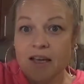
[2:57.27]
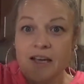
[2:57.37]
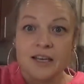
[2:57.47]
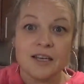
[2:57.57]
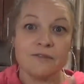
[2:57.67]

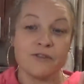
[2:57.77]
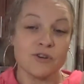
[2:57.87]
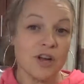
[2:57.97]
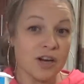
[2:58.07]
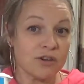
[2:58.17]
And if
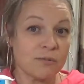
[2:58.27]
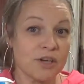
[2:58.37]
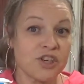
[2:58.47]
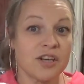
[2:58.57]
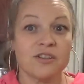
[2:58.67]
you're not new to
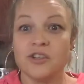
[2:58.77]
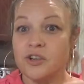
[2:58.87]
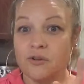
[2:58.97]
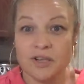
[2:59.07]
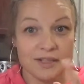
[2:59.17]
my channel, you
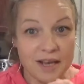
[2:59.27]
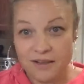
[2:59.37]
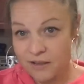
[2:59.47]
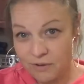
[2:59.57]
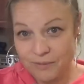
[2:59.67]
know
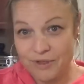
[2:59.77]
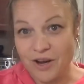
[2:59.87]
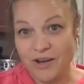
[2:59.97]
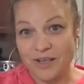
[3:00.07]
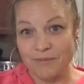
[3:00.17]
exactly what I'm
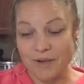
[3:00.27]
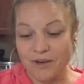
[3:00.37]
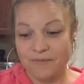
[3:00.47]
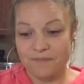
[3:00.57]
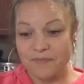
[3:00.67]
talking about.